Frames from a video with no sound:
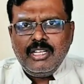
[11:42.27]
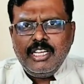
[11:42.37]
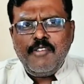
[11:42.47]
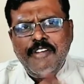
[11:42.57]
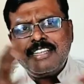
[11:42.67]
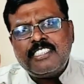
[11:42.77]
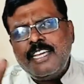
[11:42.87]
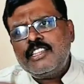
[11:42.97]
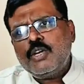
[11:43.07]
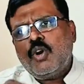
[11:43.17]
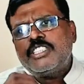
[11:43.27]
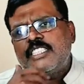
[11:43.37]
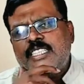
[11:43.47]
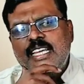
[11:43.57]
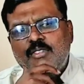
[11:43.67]
In fact, Jayanti Ghosh
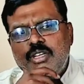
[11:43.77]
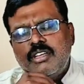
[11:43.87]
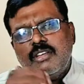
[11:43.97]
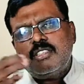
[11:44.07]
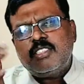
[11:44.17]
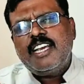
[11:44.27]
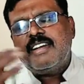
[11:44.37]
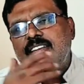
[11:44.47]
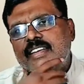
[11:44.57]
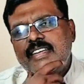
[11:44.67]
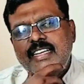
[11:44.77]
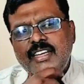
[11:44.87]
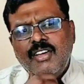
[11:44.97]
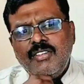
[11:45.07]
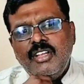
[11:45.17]
yesterday said,
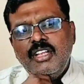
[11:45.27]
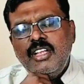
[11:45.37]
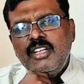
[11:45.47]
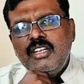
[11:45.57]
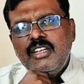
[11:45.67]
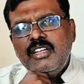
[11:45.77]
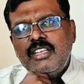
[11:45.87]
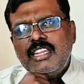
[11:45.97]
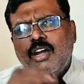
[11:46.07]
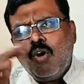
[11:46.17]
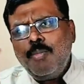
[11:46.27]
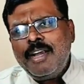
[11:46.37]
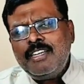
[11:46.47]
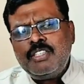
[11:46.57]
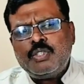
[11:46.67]
the
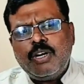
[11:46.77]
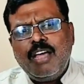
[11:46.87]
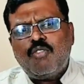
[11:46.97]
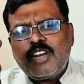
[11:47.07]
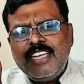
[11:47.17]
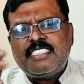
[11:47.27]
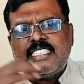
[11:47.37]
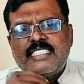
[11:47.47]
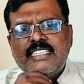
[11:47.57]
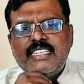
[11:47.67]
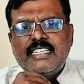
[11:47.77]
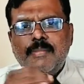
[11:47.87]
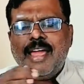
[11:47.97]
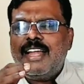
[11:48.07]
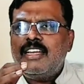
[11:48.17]
government should have raised
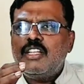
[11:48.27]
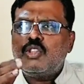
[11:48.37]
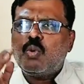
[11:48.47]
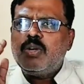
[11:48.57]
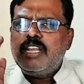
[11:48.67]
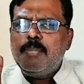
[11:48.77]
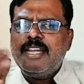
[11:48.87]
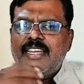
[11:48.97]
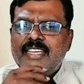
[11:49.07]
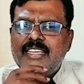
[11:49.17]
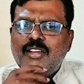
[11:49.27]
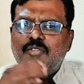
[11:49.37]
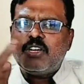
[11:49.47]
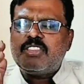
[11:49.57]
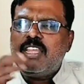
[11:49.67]
demand through DBT
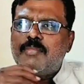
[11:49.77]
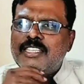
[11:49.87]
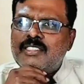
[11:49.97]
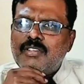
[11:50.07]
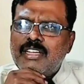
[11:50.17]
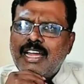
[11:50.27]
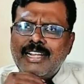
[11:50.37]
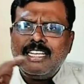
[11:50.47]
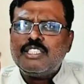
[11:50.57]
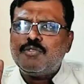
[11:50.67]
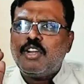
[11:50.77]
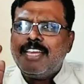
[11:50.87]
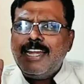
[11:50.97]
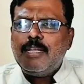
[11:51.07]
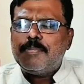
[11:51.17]
for 3 months, at least for
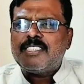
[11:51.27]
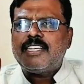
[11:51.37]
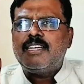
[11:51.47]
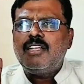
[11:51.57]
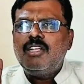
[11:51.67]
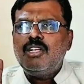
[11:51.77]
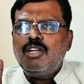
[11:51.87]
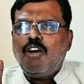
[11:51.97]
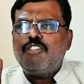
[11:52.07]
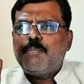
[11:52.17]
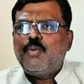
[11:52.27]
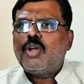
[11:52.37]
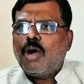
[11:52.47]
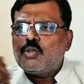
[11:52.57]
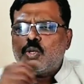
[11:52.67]
80% of the poor
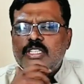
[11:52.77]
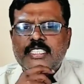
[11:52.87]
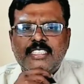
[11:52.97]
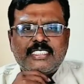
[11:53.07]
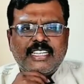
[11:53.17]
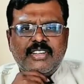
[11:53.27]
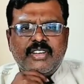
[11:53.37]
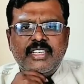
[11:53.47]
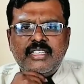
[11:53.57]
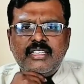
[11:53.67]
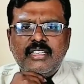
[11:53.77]
households in this country.